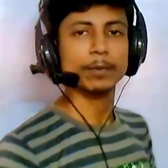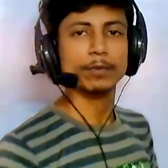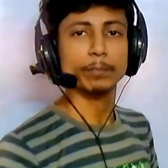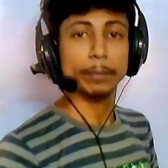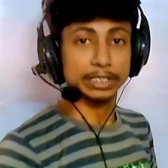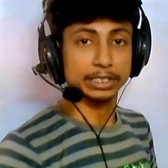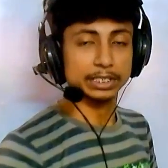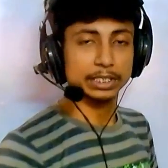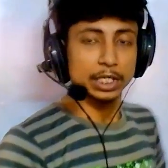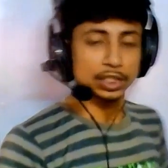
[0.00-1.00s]
of
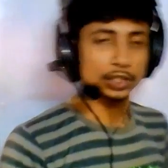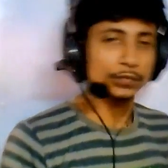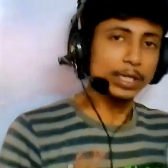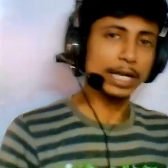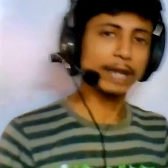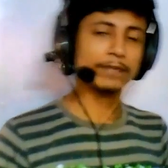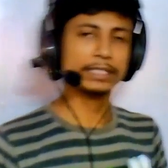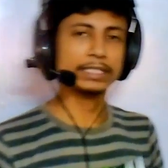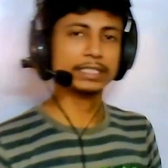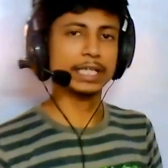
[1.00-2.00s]
bases so if you are having
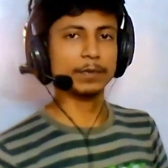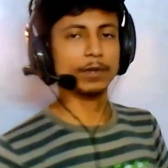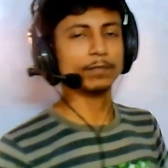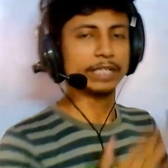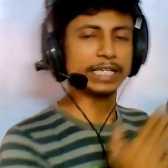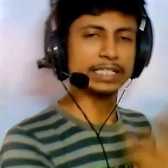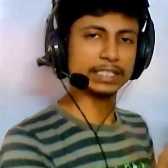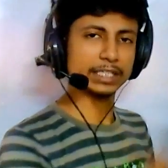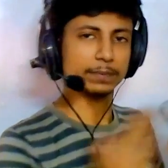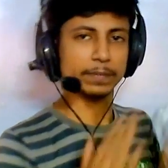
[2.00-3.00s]
this type of
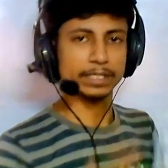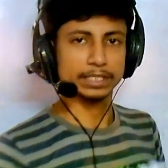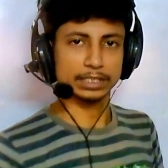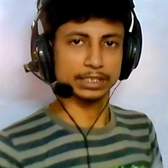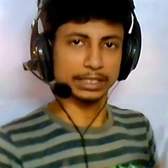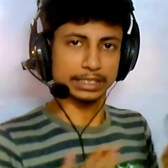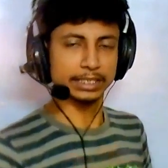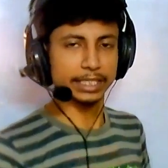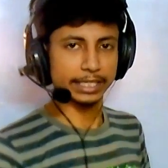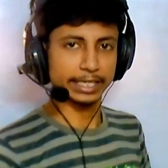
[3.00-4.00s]
dangerous bases in the
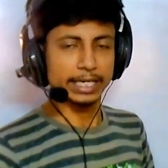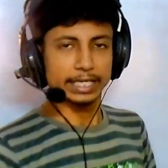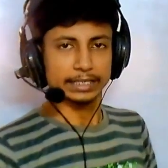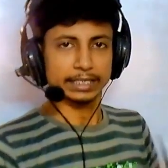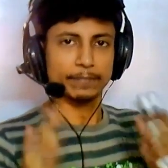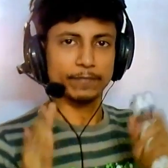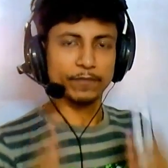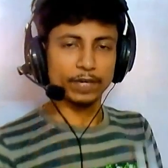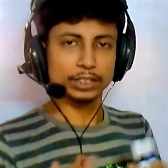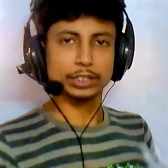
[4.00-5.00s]
DNA the
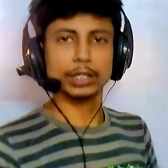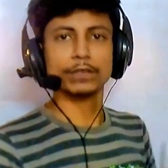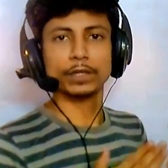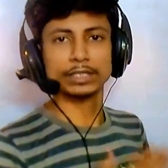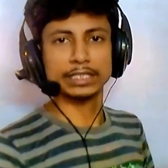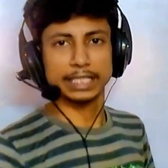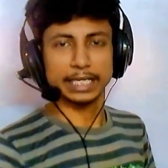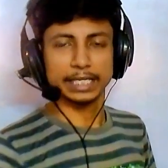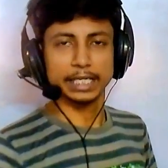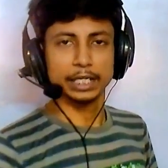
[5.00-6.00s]
first job for the
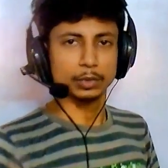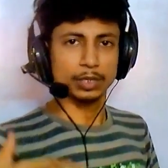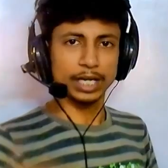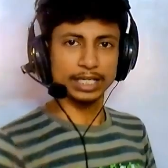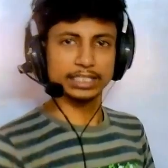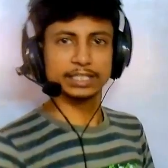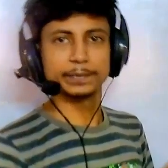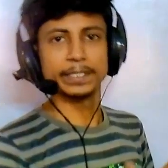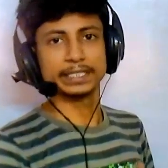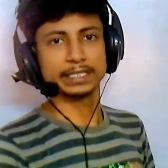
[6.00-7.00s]
cell to cut these
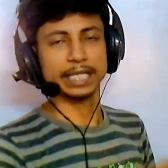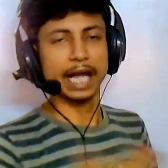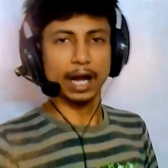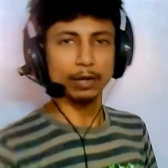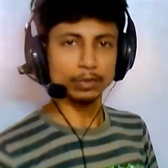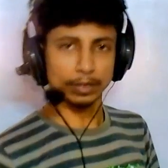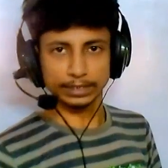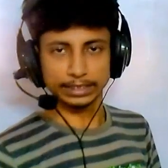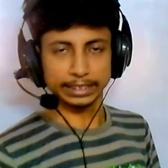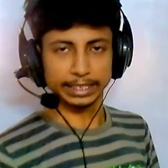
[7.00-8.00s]
bases out of
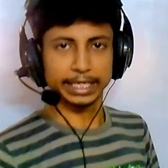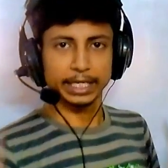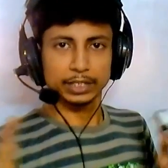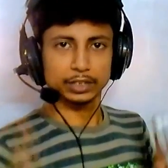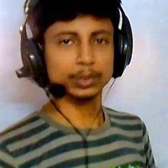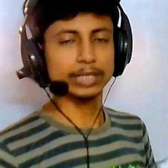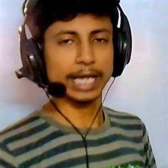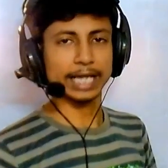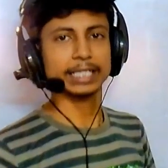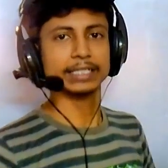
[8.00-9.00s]
the DNA so
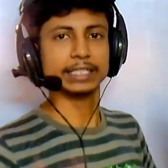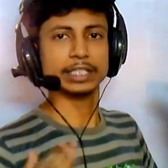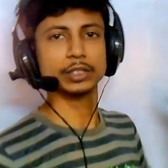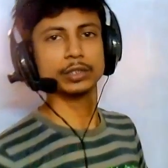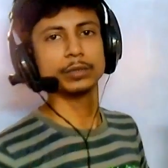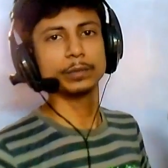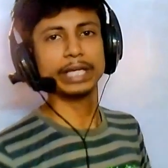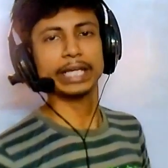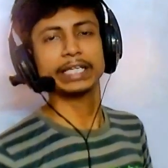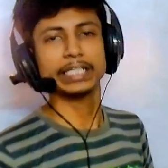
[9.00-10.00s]
that there shouldn't
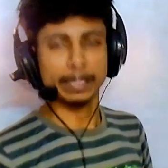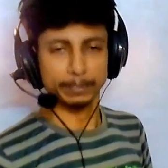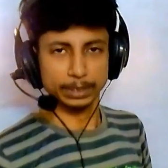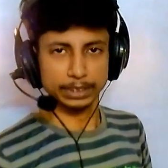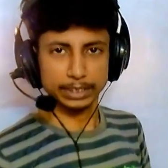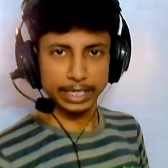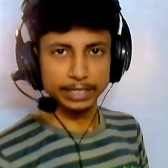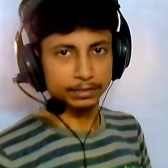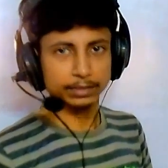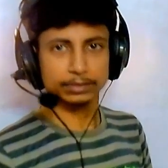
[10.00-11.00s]
be any damage
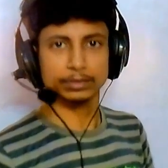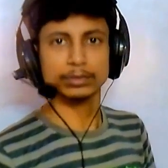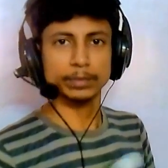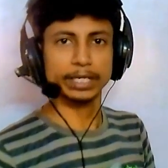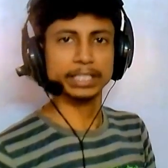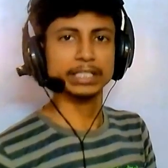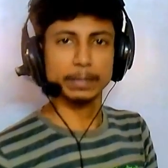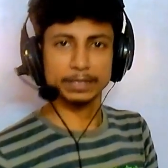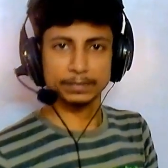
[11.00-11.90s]
right shouldn't be any damage